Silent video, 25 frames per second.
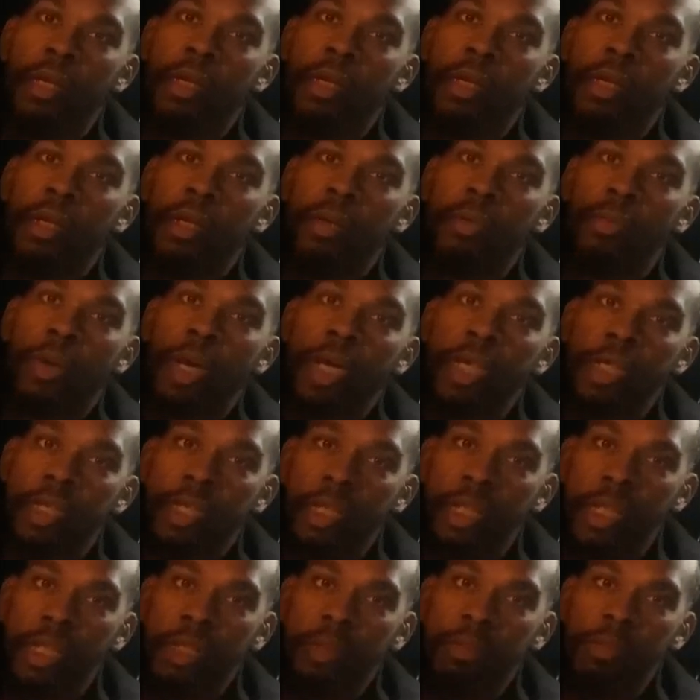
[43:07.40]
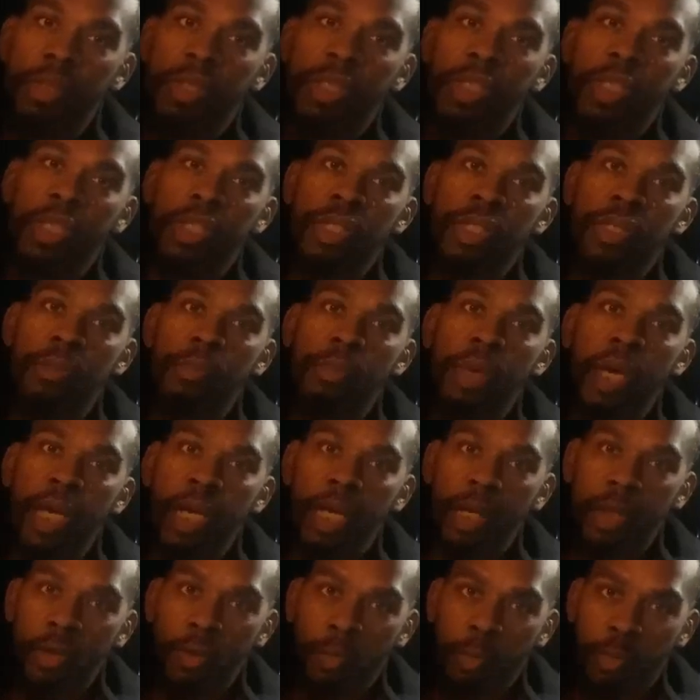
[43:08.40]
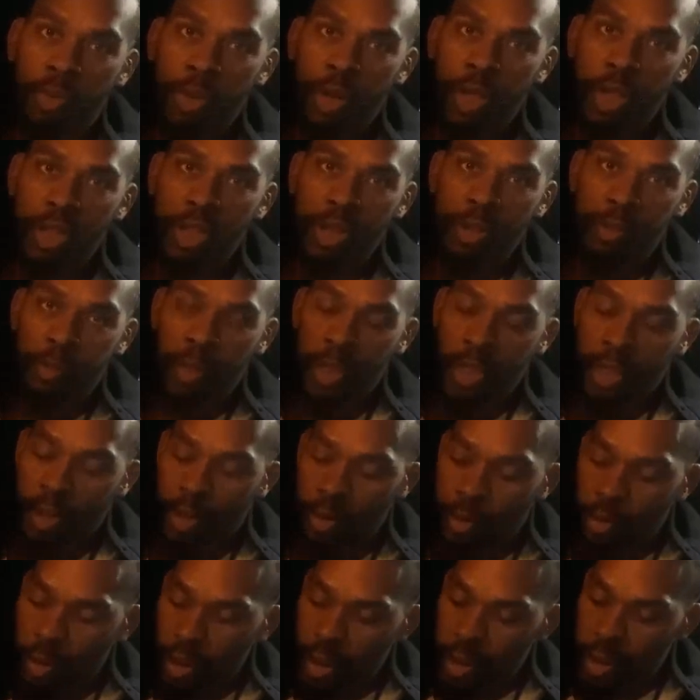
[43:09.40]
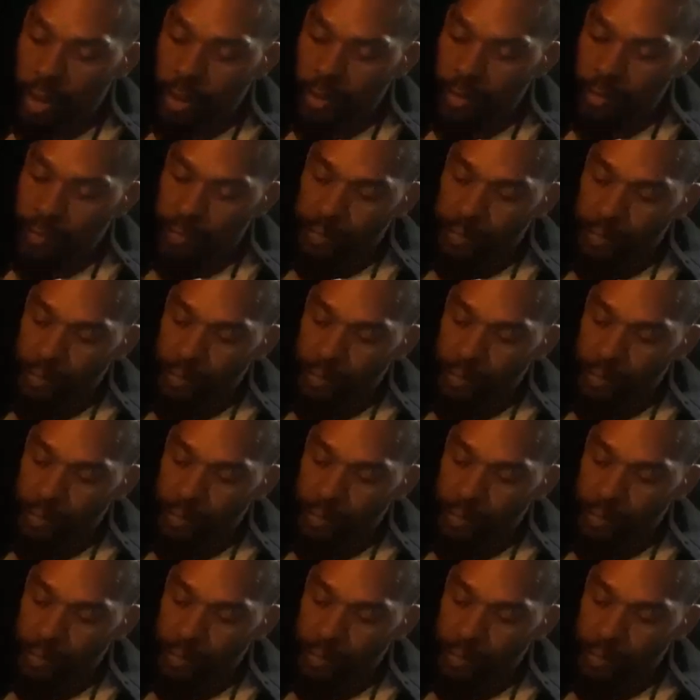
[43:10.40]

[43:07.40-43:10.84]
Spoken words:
racism, the systematic oppression, man. Go ahead.